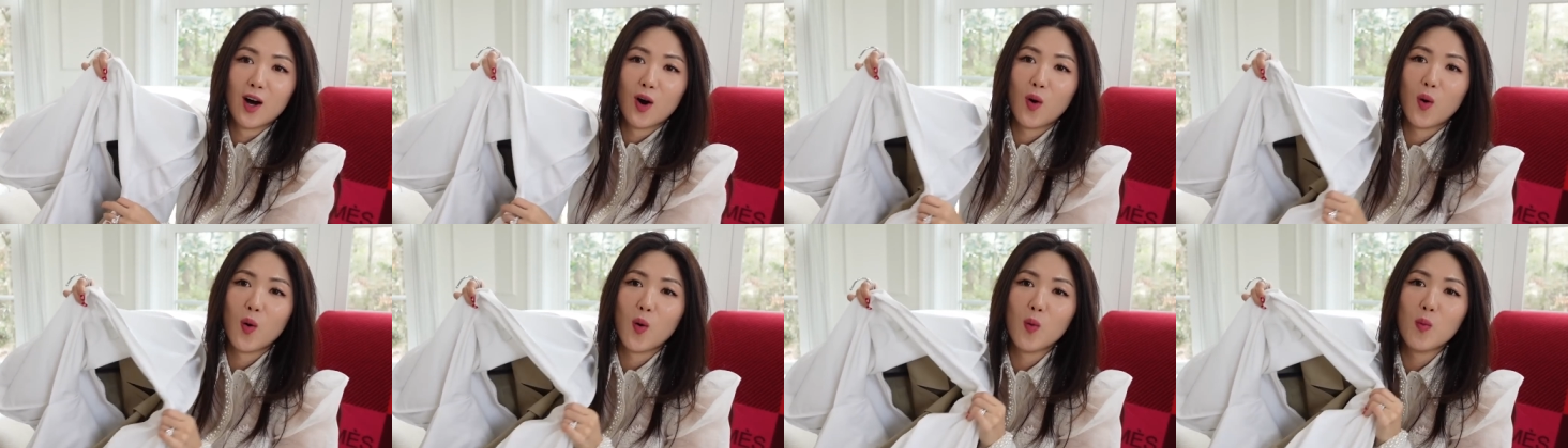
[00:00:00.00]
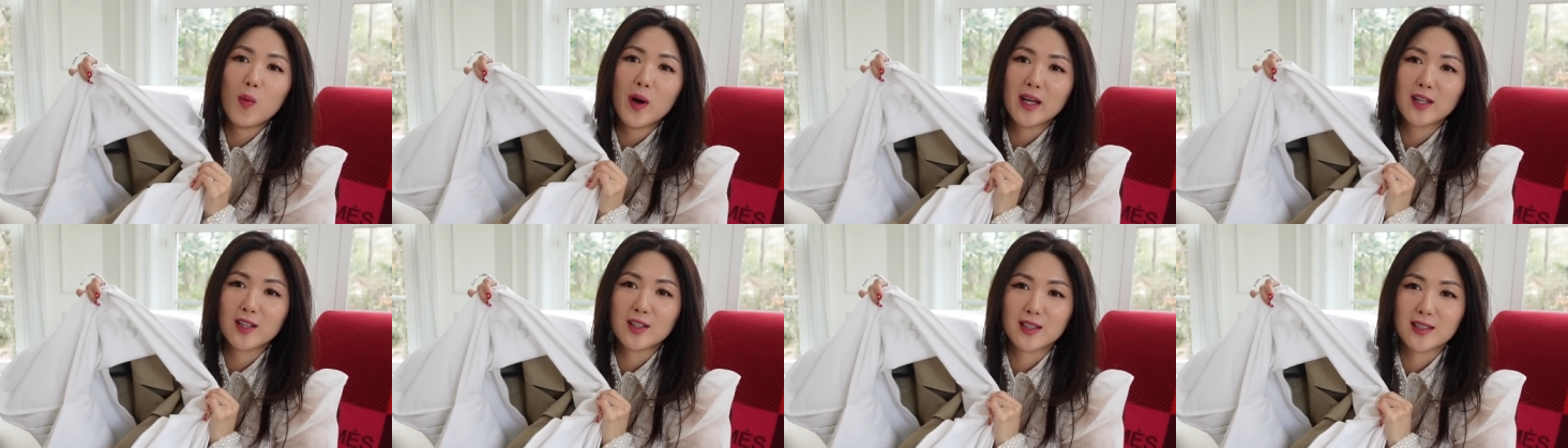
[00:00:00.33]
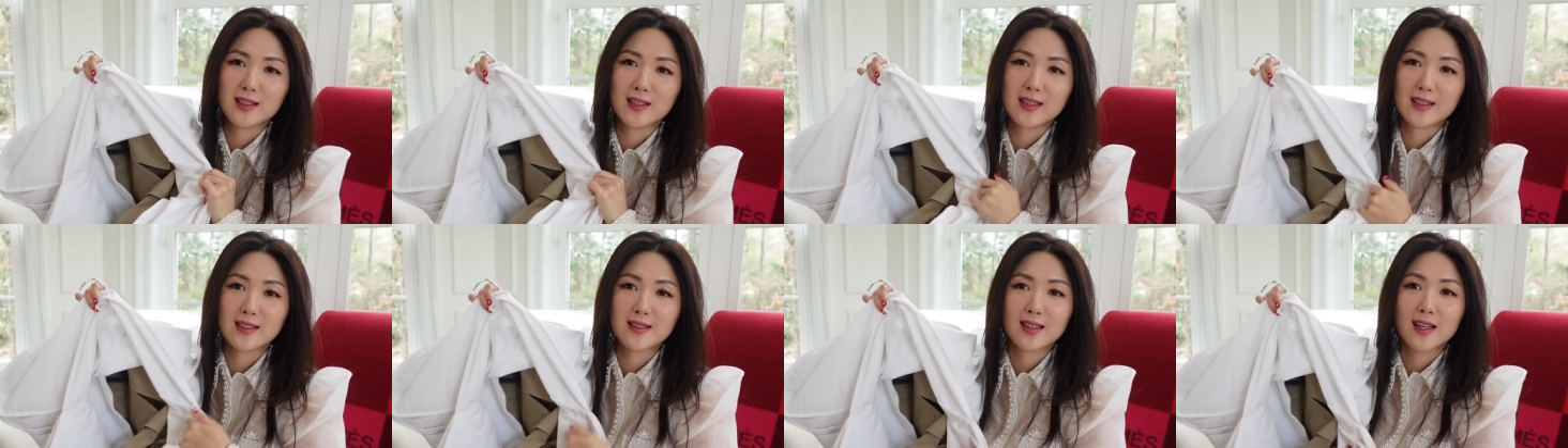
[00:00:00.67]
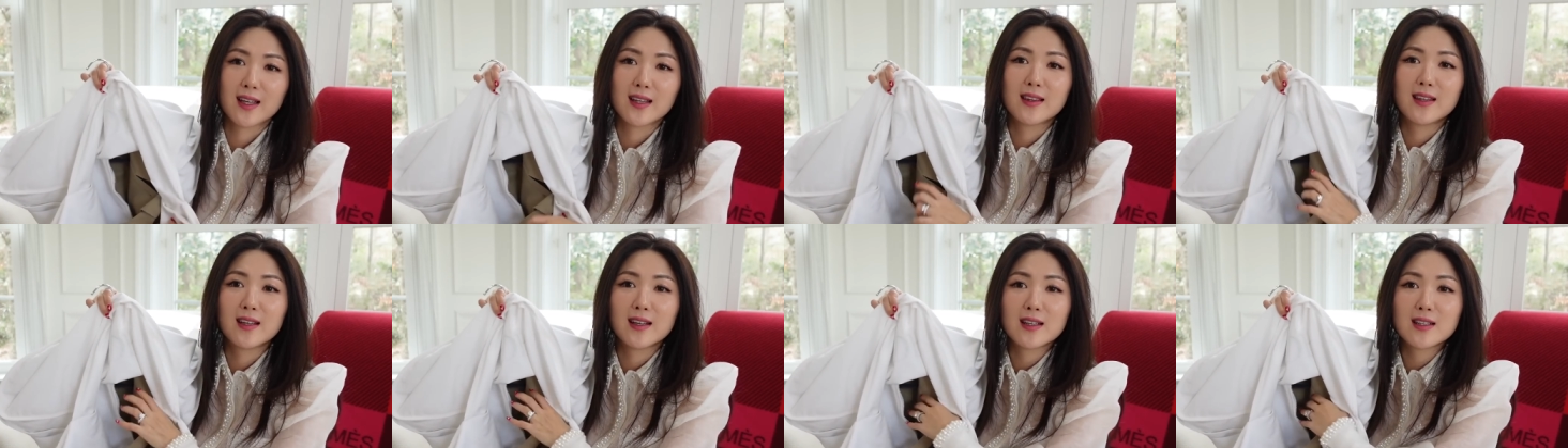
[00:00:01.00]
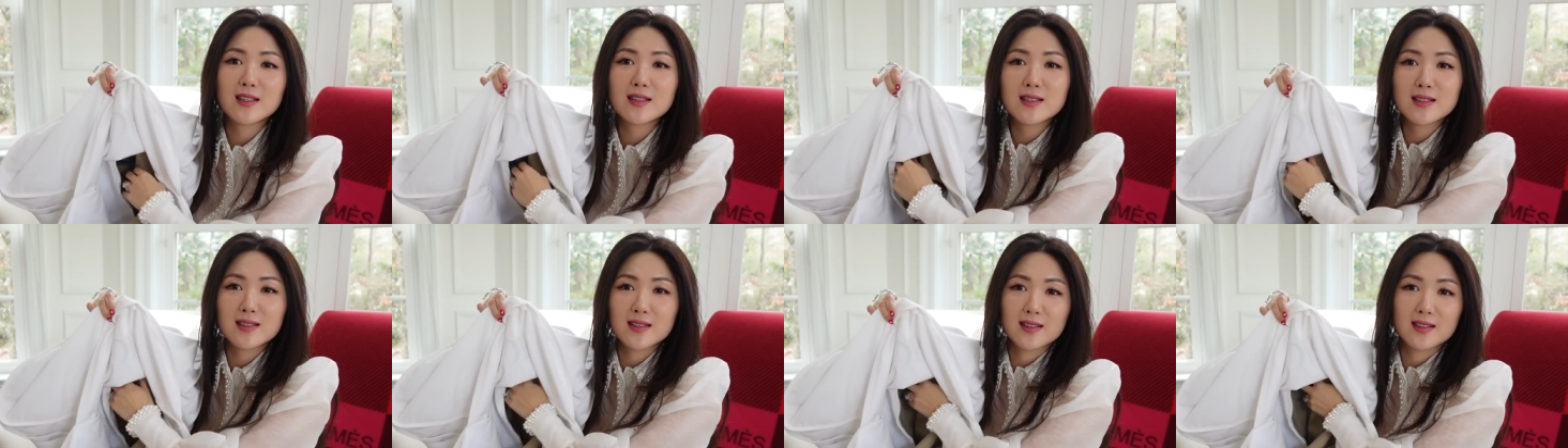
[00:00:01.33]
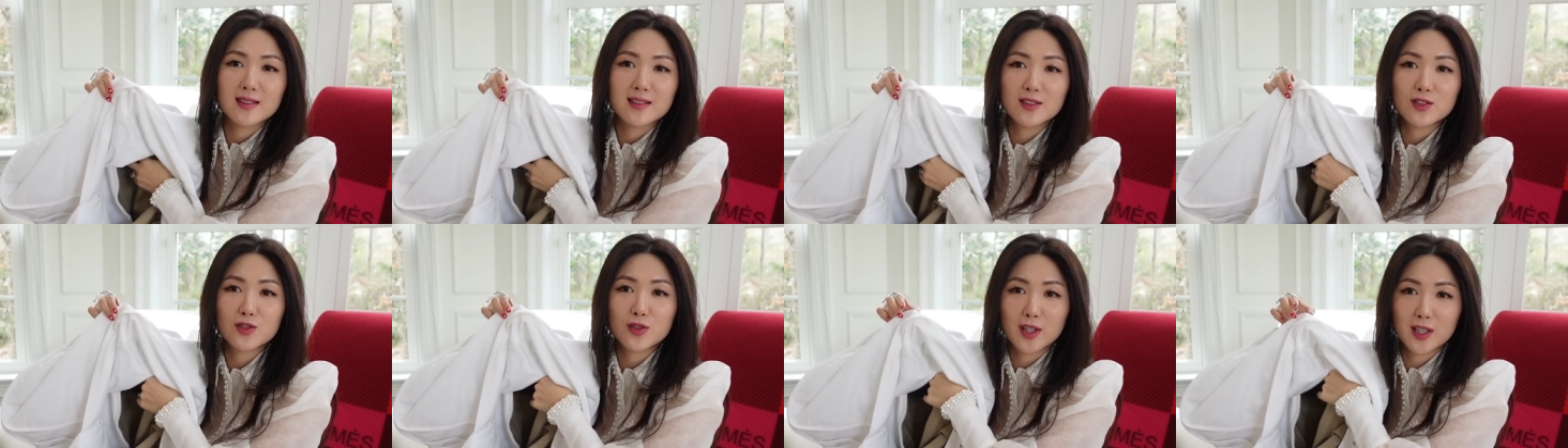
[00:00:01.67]
Oh my goodness, this
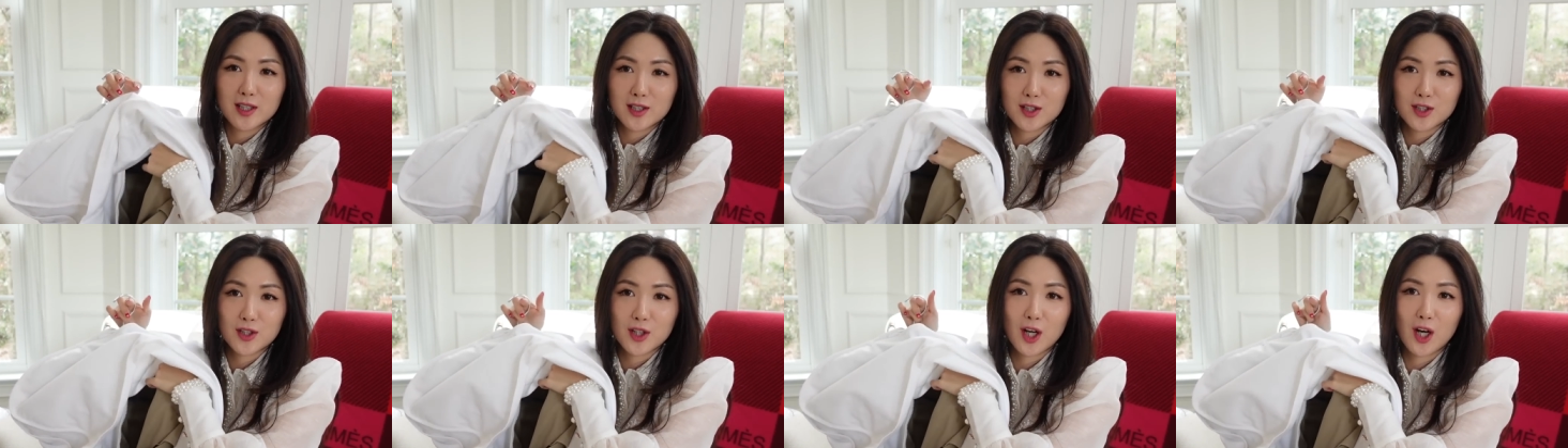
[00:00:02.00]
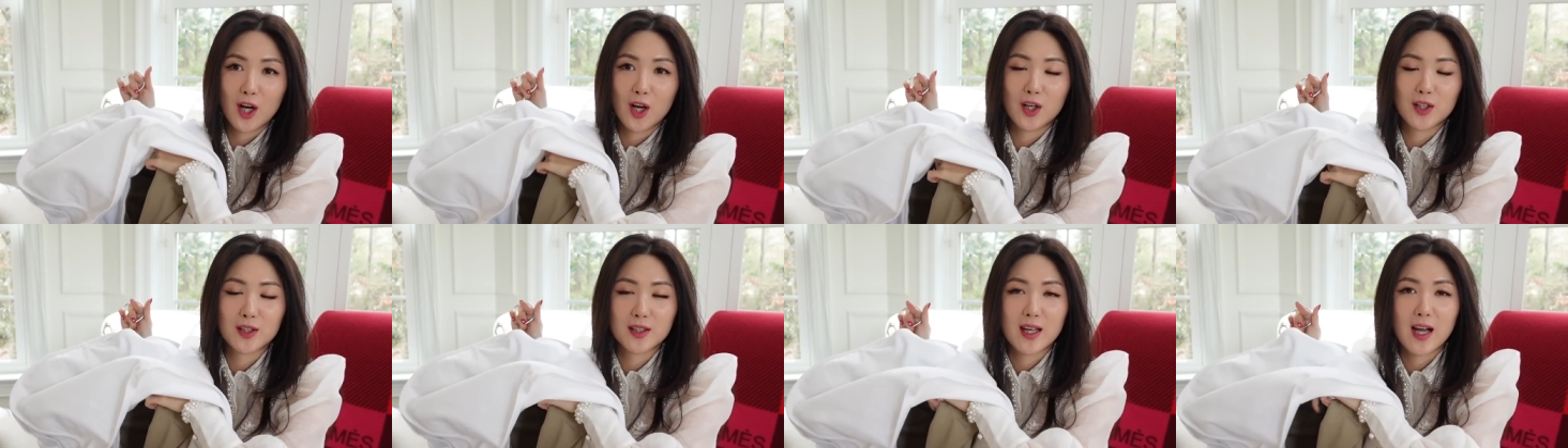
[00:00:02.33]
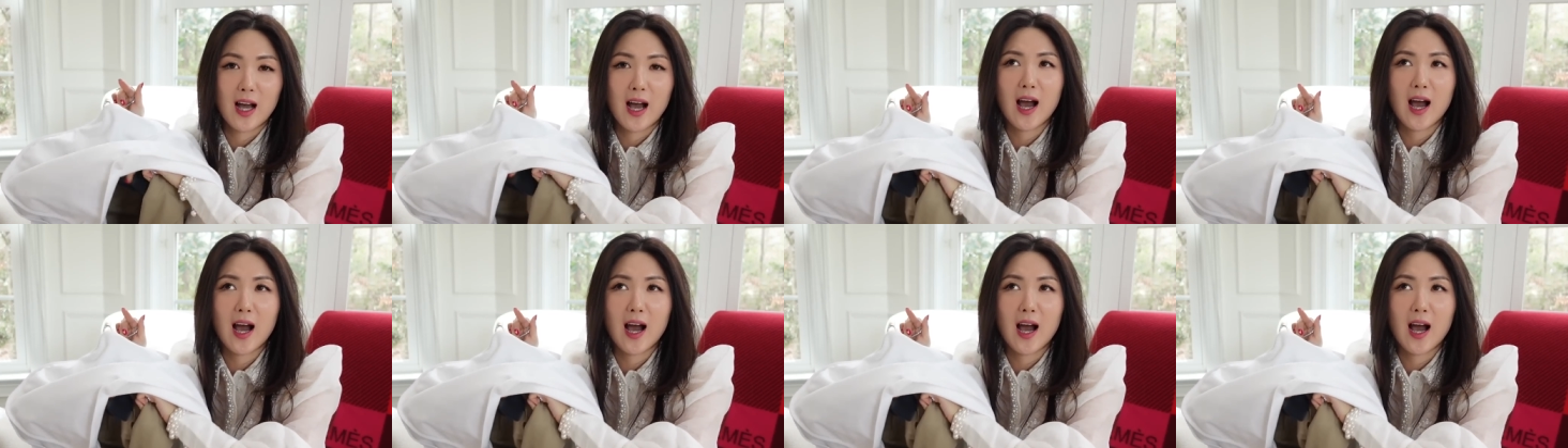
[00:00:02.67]
trench coat